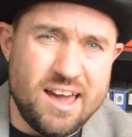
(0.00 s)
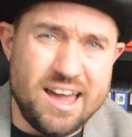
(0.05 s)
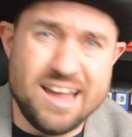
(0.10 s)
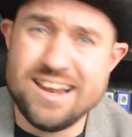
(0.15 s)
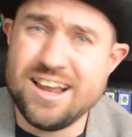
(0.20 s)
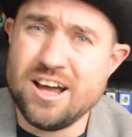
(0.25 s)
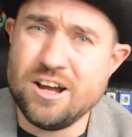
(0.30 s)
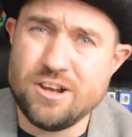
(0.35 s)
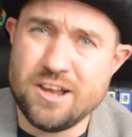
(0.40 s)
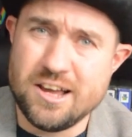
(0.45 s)

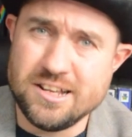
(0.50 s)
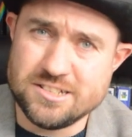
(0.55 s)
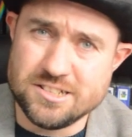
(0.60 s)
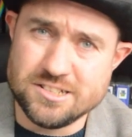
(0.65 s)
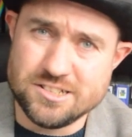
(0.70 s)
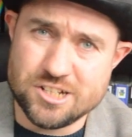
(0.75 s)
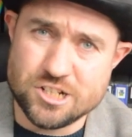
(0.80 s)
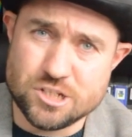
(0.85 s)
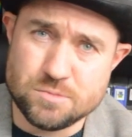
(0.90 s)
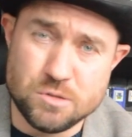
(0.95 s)
Hello ladies and
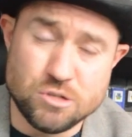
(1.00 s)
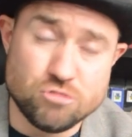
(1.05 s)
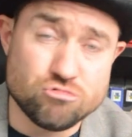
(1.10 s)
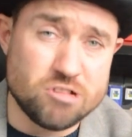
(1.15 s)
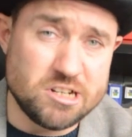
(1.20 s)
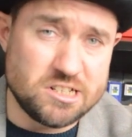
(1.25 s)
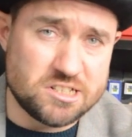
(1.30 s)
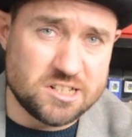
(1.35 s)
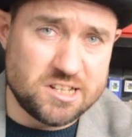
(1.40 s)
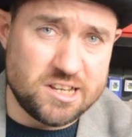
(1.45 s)
gentlemen,
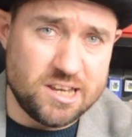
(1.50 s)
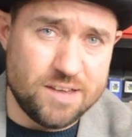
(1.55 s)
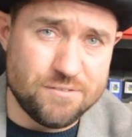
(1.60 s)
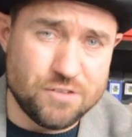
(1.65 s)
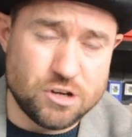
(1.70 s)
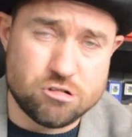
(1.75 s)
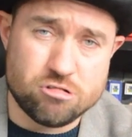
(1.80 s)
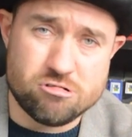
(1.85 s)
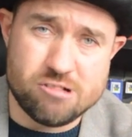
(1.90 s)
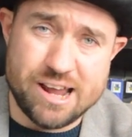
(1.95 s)
Richard here, the
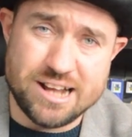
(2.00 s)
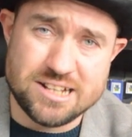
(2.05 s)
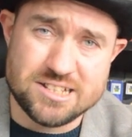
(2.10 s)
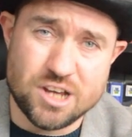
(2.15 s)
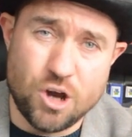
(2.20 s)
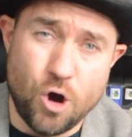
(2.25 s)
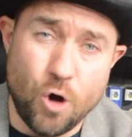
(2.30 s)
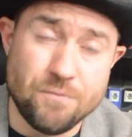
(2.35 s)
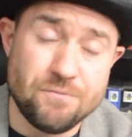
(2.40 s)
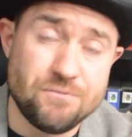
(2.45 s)
creator
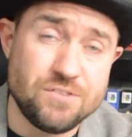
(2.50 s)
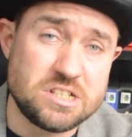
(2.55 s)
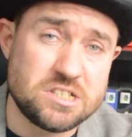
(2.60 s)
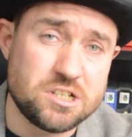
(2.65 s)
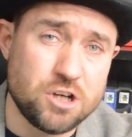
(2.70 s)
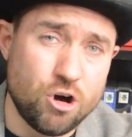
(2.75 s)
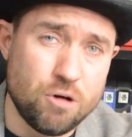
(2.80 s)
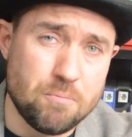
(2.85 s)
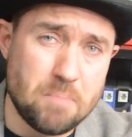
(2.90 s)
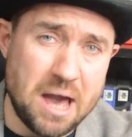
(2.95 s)
of the
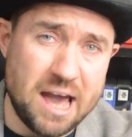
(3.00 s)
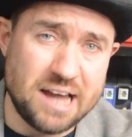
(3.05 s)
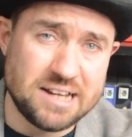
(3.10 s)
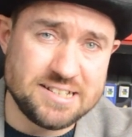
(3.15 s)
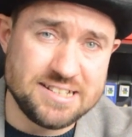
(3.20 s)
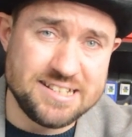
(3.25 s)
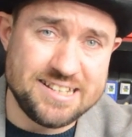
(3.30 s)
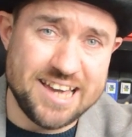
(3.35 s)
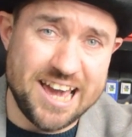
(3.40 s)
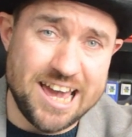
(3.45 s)
Top Hat
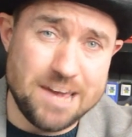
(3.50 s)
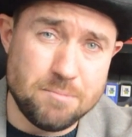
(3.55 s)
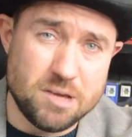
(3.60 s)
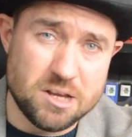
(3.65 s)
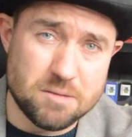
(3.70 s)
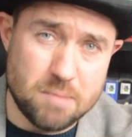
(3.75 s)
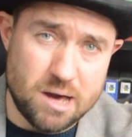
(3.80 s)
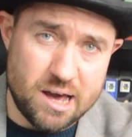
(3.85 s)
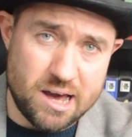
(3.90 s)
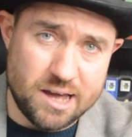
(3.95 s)

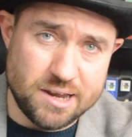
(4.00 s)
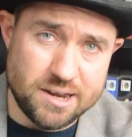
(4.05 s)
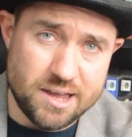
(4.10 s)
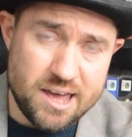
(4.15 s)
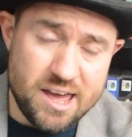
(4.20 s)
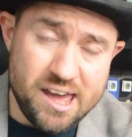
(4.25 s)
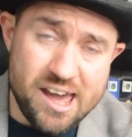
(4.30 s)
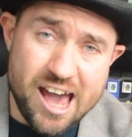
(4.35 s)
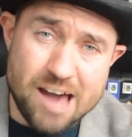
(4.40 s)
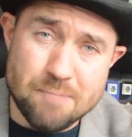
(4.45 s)
Gaming Man.
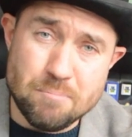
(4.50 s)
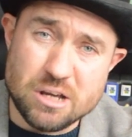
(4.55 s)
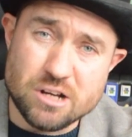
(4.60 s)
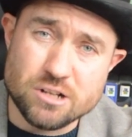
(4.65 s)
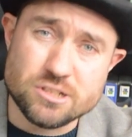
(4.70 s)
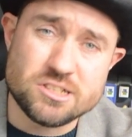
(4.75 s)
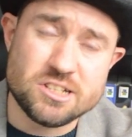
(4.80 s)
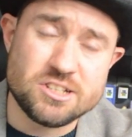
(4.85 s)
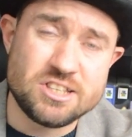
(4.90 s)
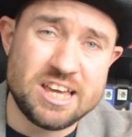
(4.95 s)
And
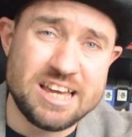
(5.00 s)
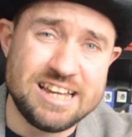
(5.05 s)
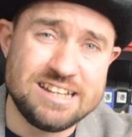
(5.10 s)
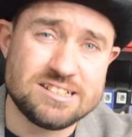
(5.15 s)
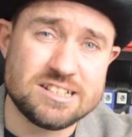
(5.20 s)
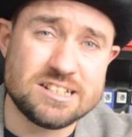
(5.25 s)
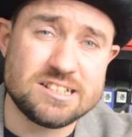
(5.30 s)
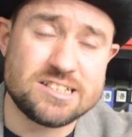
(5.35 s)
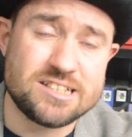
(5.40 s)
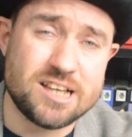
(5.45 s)
because
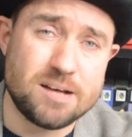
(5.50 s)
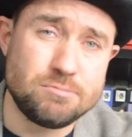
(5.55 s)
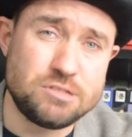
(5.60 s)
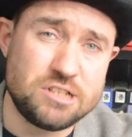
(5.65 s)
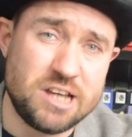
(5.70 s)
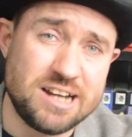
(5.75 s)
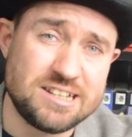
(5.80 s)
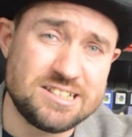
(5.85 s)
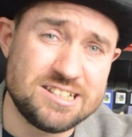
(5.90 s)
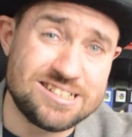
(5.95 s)
today's
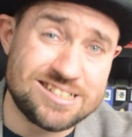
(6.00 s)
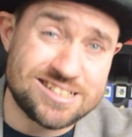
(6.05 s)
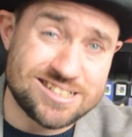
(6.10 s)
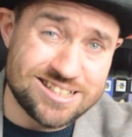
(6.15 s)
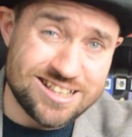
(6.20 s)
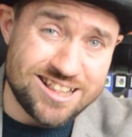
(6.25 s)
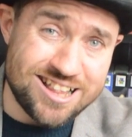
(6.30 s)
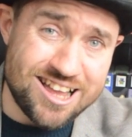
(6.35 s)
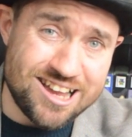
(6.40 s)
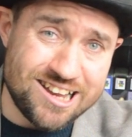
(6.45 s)
subject is
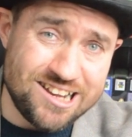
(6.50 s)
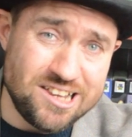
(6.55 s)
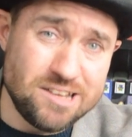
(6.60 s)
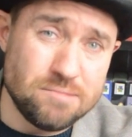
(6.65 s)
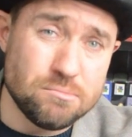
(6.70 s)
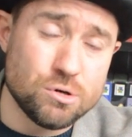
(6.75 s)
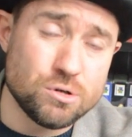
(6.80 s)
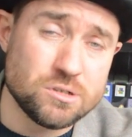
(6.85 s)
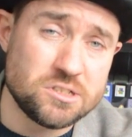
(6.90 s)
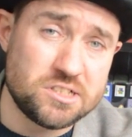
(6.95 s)
slightly
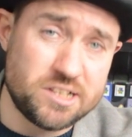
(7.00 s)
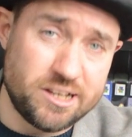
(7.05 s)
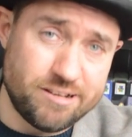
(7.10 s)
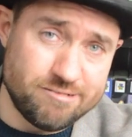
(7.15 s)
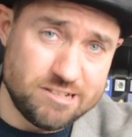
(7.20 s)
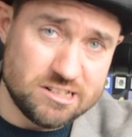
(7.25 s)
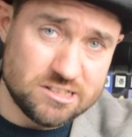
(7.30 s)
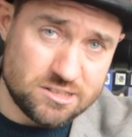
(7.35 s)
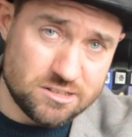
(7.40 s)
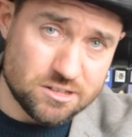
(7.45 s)
more
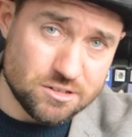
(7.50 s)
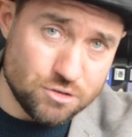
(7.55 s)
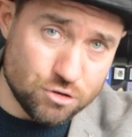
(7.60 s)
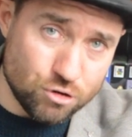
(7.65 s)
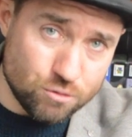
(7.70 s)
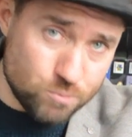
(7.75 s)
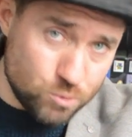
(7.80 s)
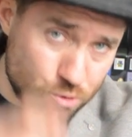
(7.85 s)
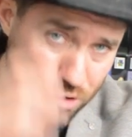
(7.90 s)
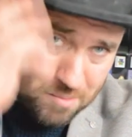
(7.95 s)
serious than
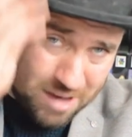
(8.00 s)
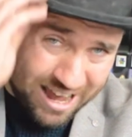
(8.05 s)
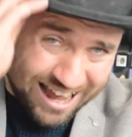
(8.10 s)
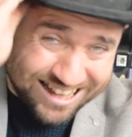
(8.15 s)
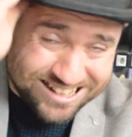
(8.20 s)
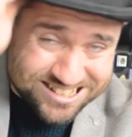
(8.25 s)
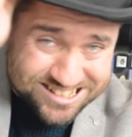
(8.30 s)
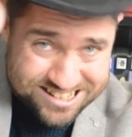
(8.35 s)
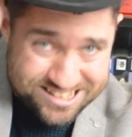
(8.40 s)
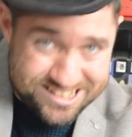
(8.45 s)
normal, I'm
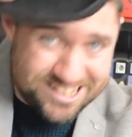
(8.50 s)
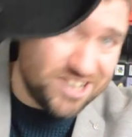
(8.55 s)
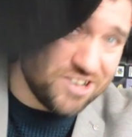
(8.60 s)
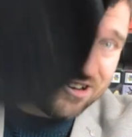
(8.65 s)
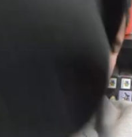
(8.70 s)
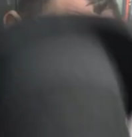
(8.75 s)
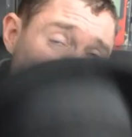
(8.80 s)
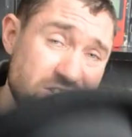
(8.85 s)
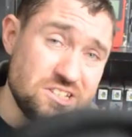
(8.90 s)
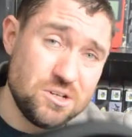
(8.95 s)
actually
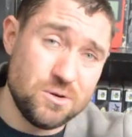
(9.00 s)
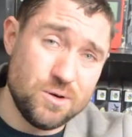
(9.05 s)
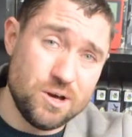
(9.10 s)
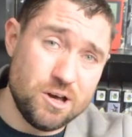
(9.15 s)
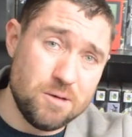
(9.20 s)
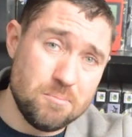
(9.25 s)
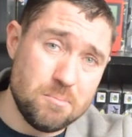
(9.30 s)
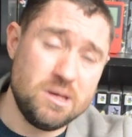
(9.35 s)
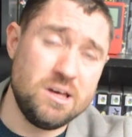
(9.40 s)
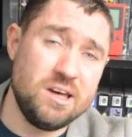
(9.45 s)
going
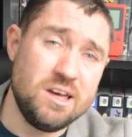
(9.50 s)
to